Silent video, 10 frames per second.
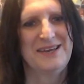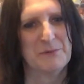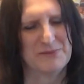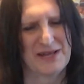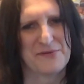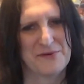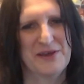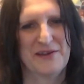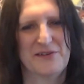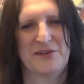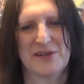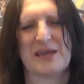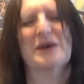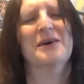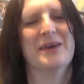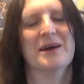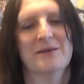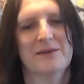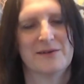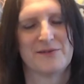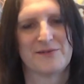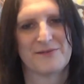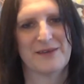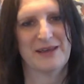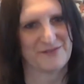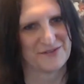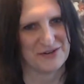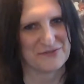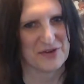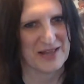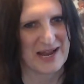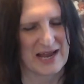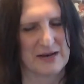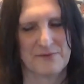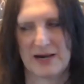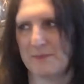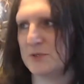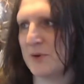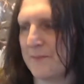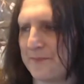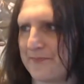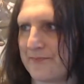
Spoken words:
you play through this and you're like, oh yeah, it's sort of got that kind of vibe to it.